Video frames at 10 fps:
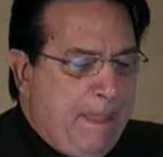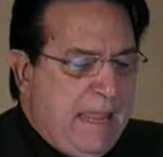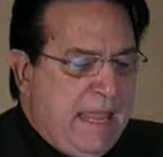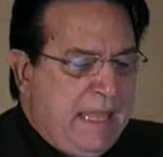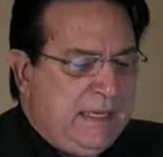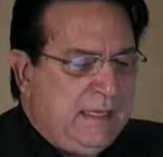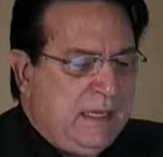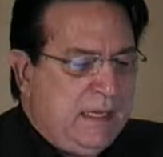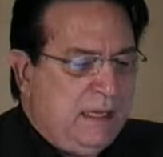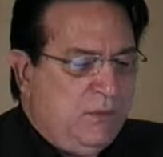and
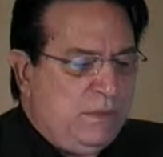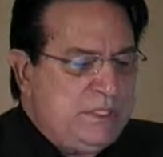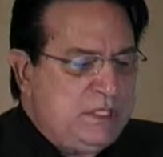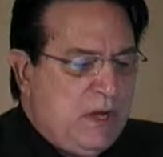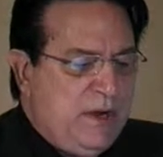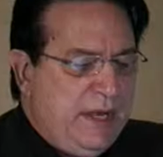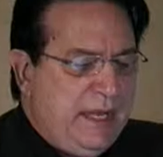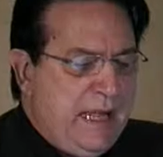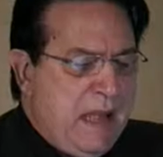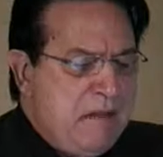which started
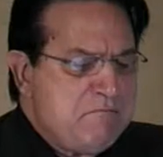in